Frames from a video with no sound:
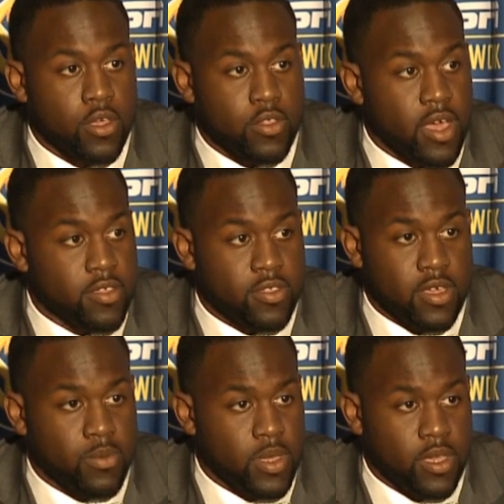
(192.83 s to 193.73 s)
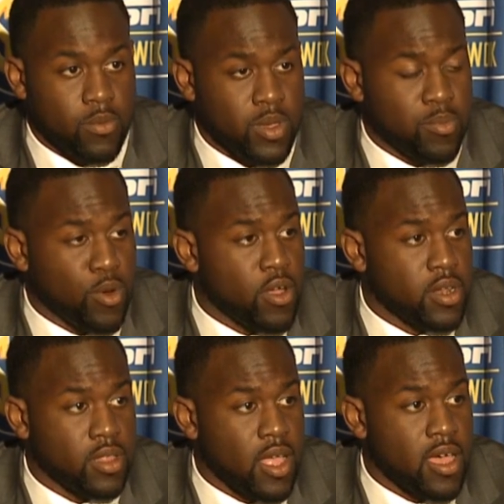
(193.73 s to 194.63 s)
So I just think we we brought in
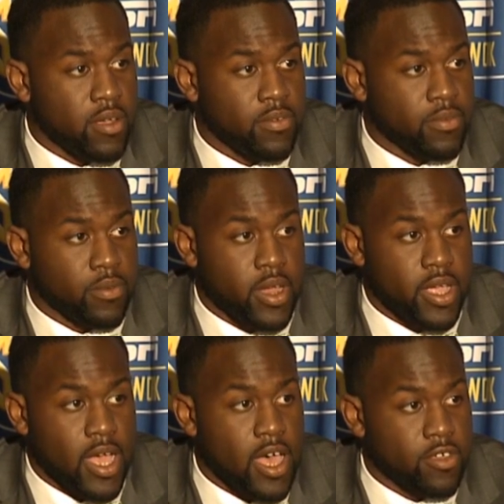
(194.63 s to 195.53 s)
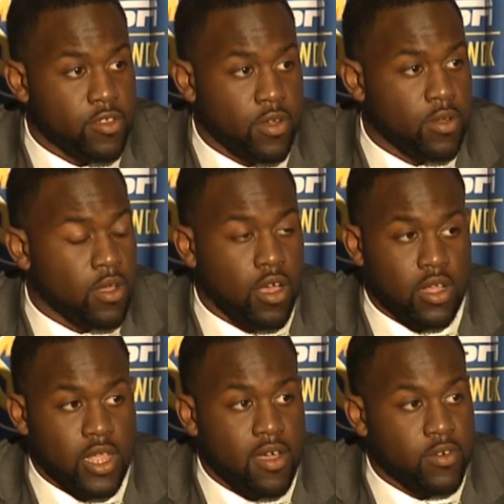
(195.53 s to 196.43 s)
a lot of great guys. You know, a
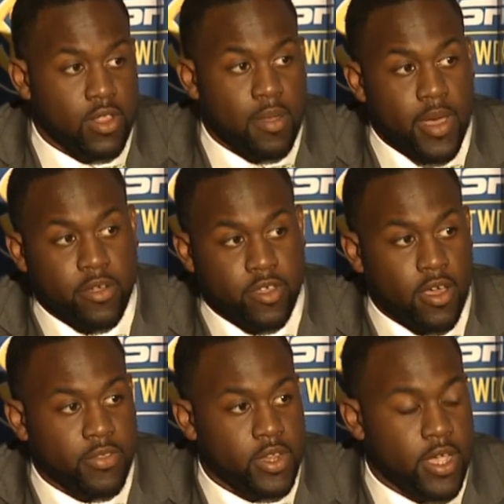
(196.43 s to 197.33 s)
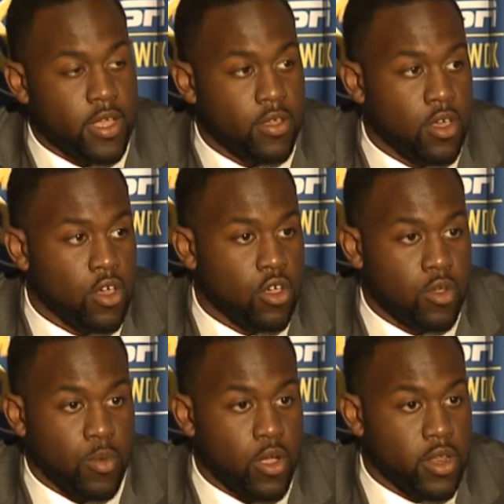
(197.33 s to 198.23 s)
lot of our linebackers are healthy now. We
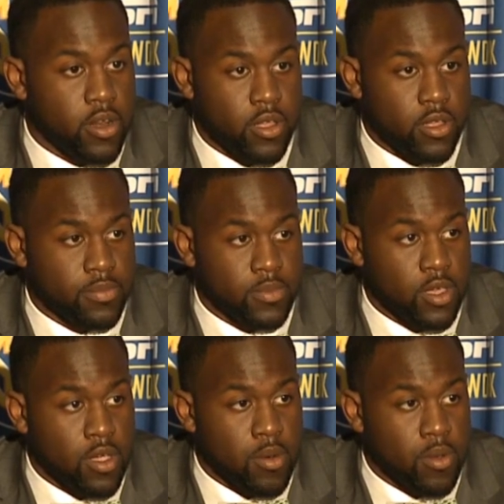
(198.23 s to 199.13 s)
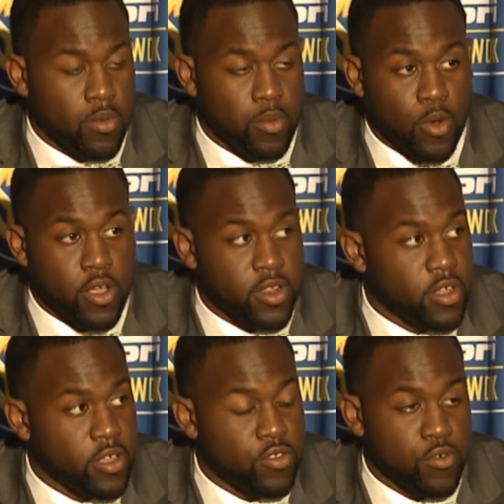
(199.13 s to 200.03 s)
brought in a we brought in
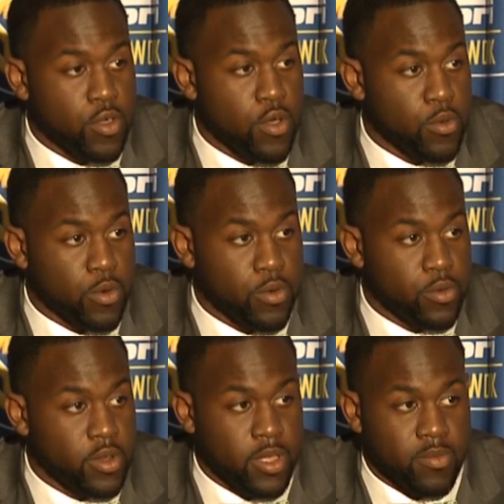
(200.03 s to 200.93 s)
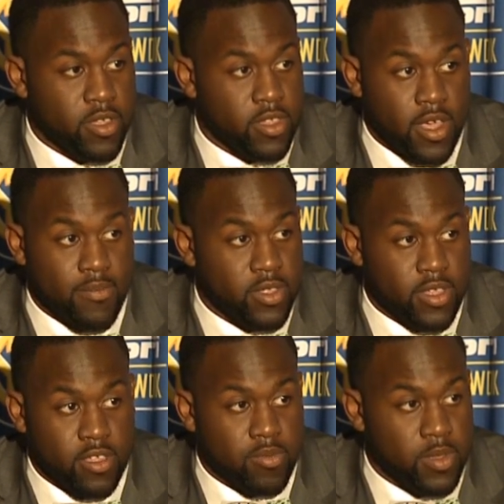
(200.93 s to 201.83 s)
a JUCO recruit named Justin Evans
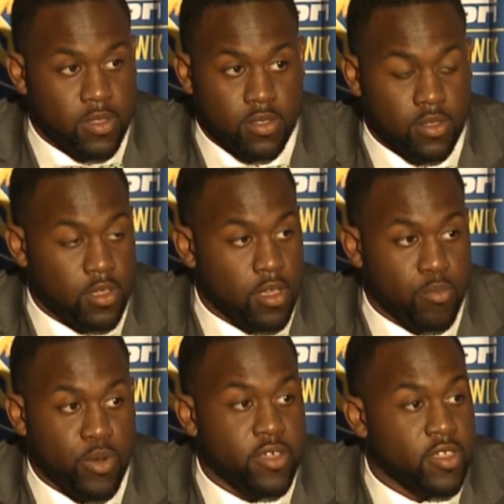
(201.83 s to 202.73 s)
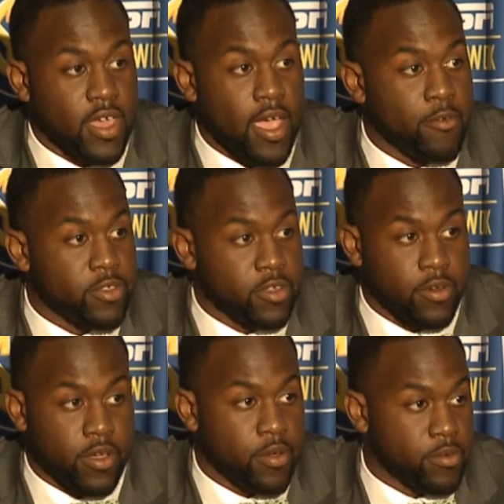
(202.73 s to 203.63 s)
that's been impressing every
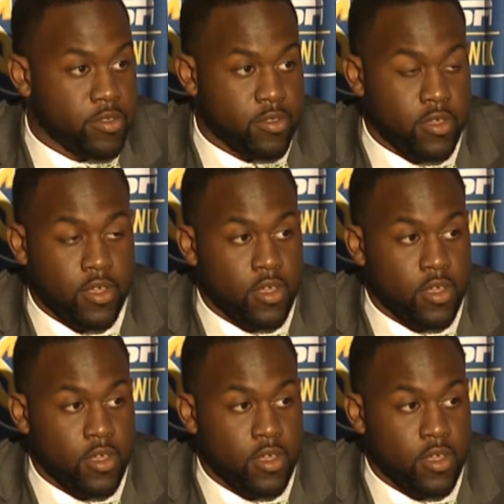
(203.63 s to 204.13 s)
single coach